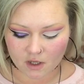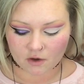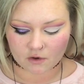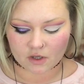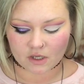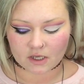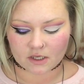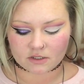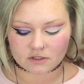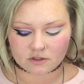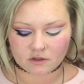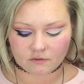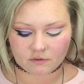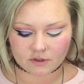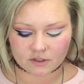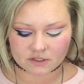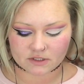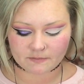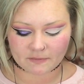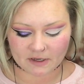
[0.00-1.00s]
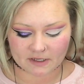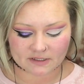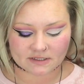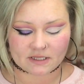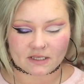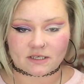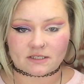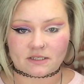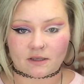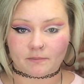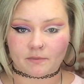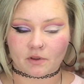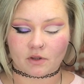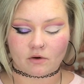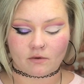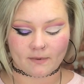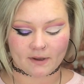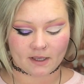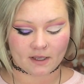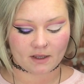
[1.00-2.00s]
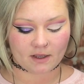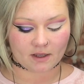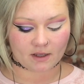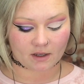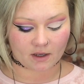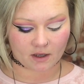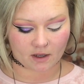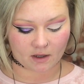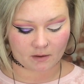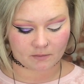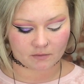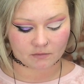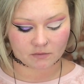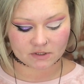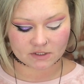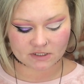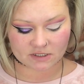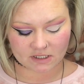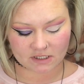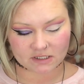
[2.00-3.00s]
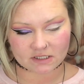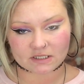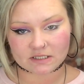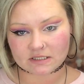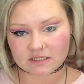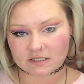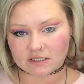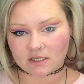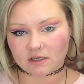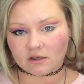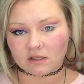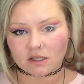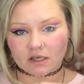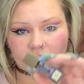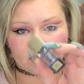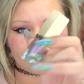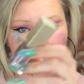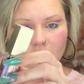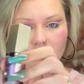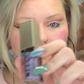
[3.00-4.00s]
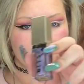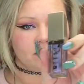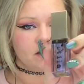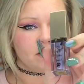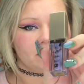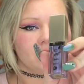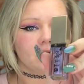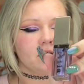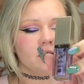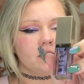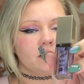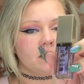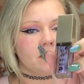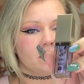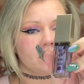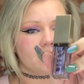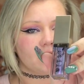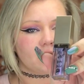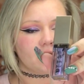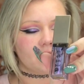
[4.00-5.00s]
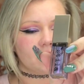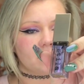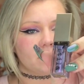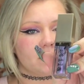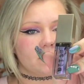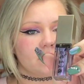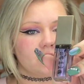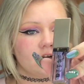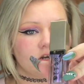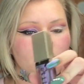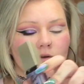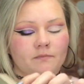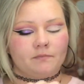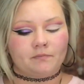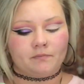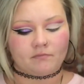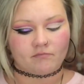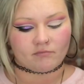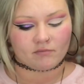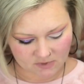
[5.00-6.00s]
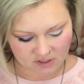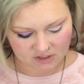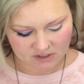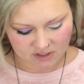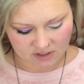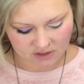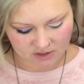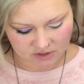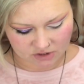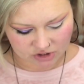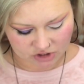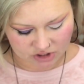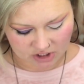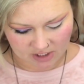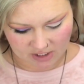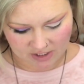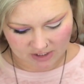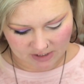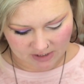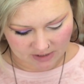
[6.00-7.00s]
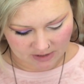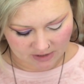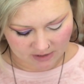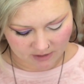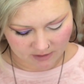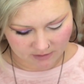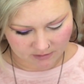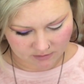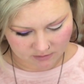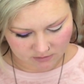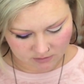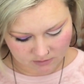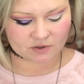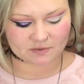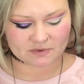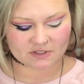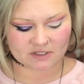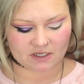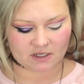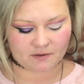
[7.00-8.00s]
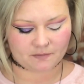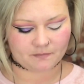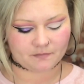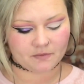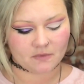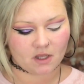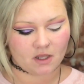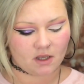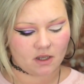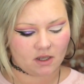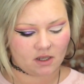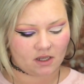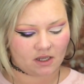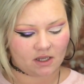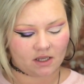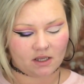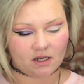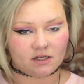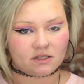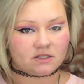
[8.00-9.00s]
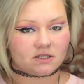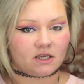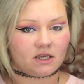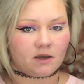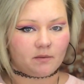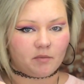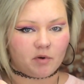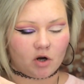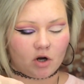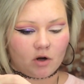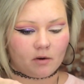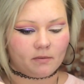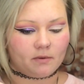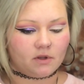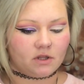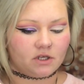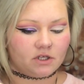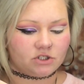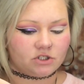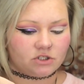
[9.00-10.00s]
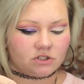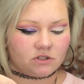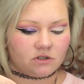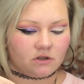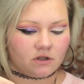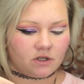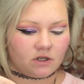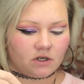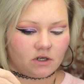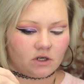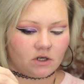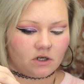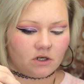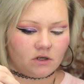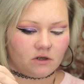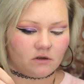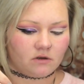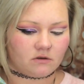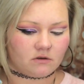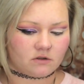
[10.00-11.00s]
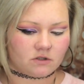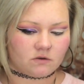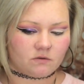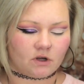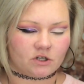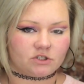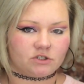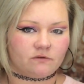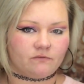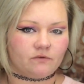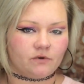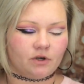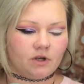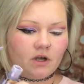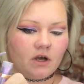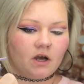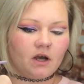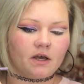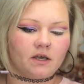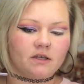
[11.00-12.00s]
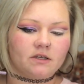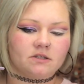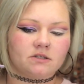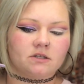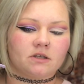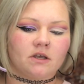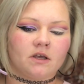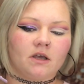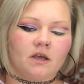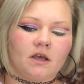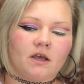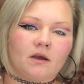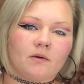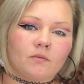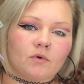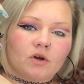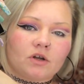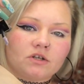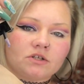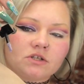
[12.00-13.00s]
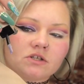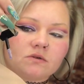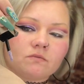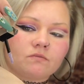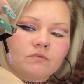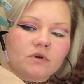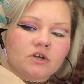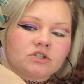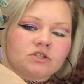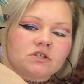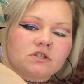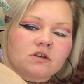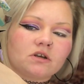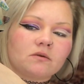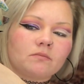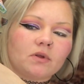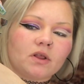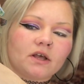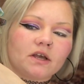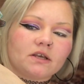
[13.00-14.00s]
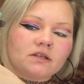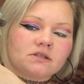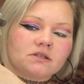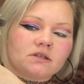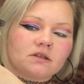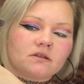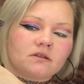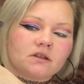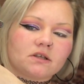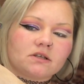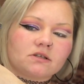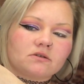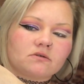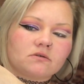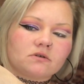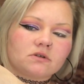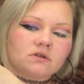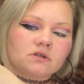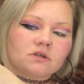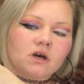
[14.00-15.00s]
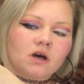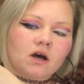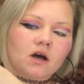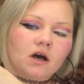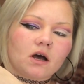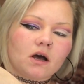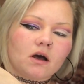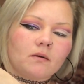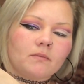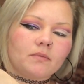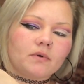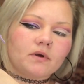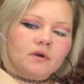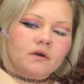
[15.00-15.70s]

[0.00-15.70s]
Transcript: Okay, so I wanted to spice things up a little bit. I'm going to take this Stila glitter. It's in the shade Gypsy, and it's like a purplish glitter. Swatch it for you guys. And we're just gonna place this on top.